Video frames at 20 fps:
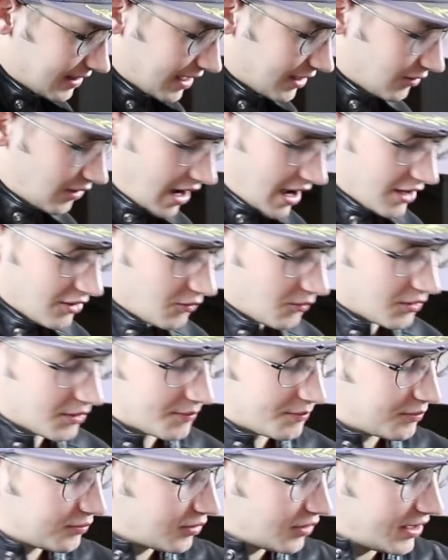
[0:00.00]
I don't want
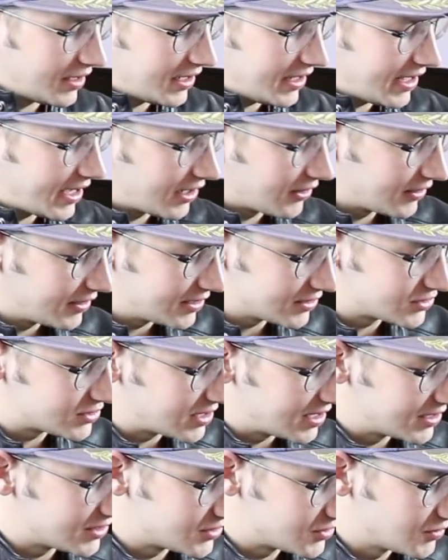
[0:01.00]
to put any air
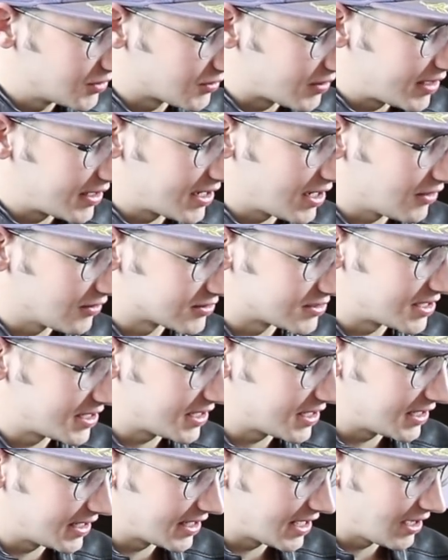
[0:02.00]
into it right now or take
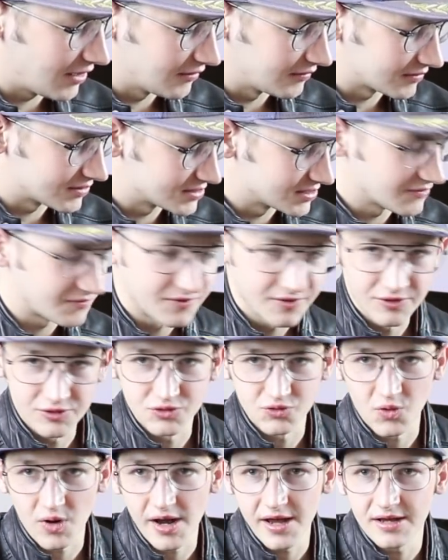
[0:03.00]
any out because it feels
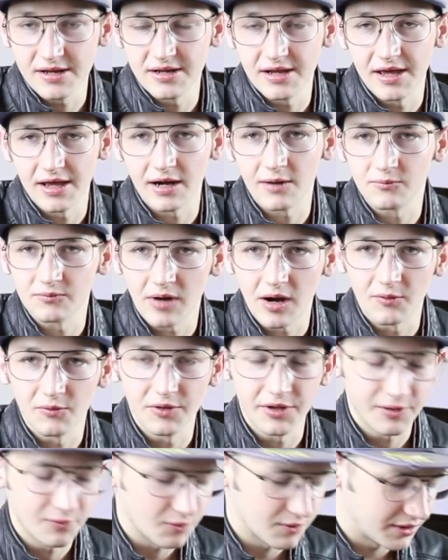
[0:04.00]
right, and I
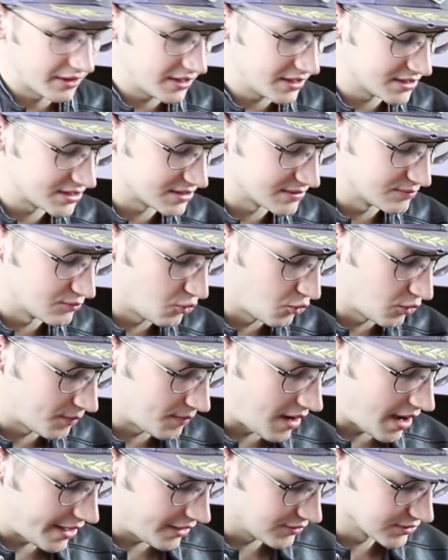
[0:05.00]
really want to get some more
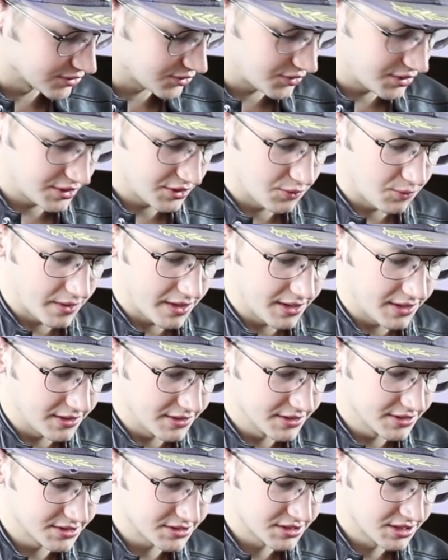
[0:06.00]
miles on it the way it
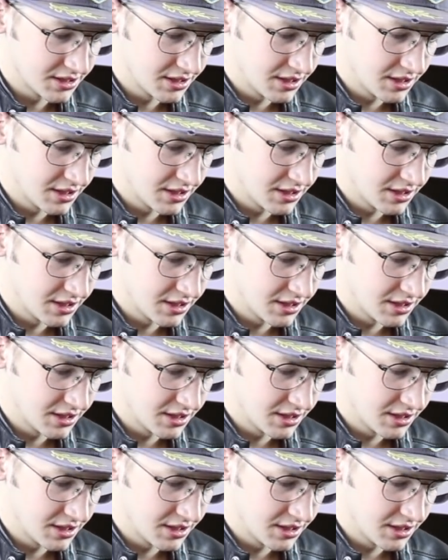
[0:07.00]
is